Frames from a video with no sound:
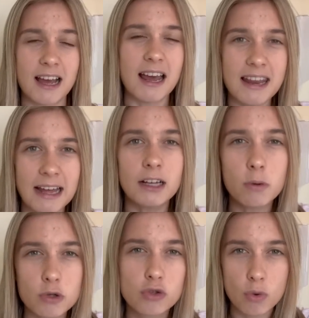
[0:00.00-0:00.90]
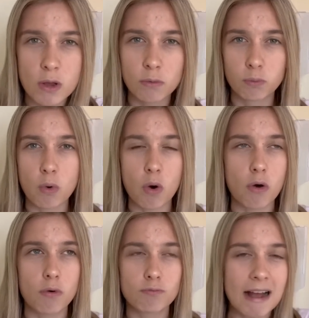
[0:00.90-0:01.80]
Alanga was doing
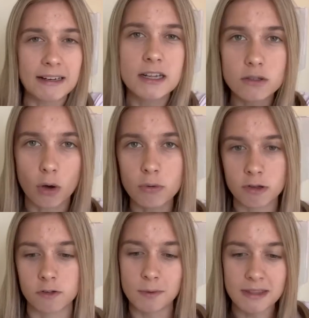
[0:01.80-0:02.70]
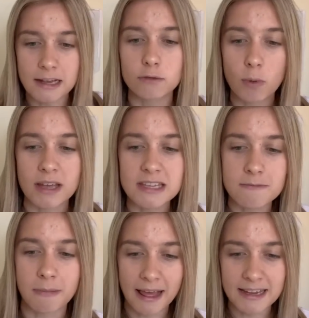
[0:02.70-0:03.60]
what Rangnick told him to do, and that's why
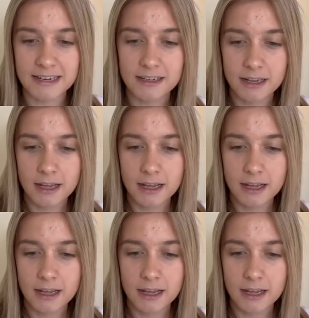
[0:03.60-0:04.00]
he played.